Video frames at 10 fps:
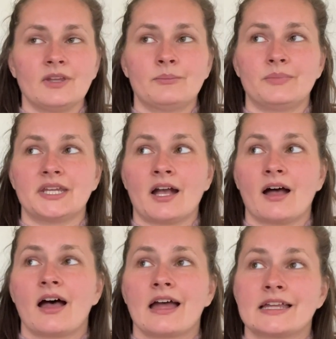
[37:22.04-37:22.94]

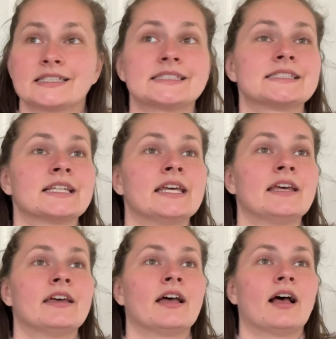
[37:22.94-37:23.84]
because
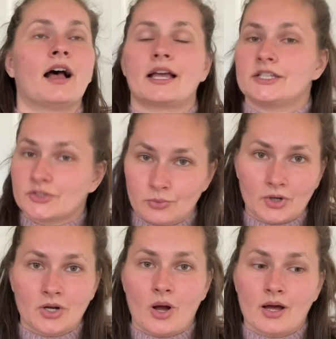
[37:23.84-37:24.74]
I need to
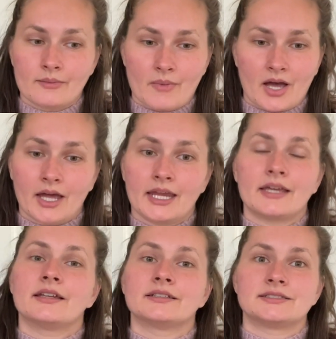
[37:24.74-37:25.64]
work on my
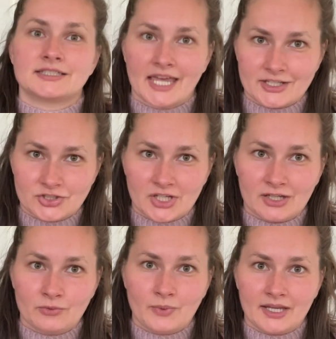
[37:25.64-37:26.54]

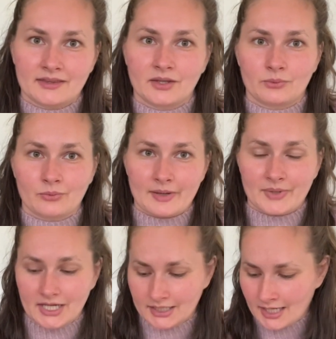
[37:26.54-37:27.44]
tension with
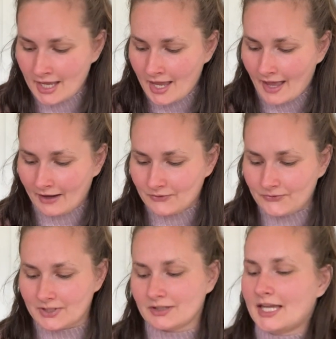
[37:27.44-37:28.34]
ribbing. I
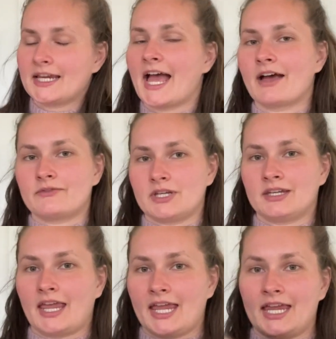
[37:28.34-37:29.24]
feel like
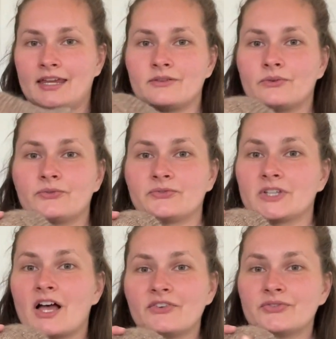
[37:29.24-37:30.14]
having a
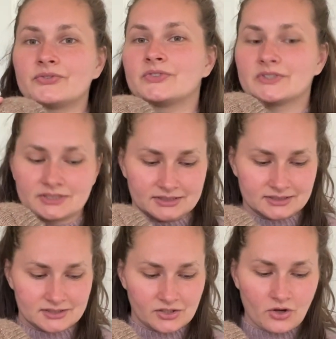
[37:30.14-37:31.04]
fluff
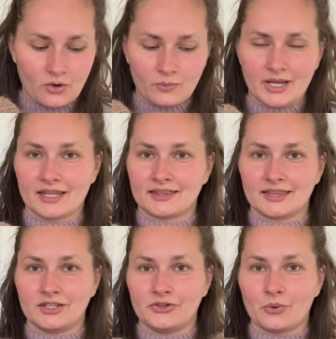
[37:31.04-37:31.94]
to go with
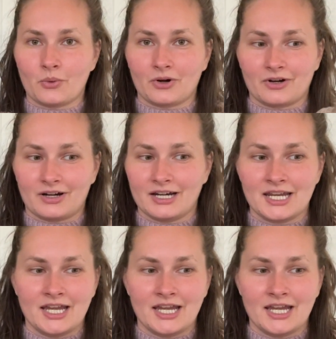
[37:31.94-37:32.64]
your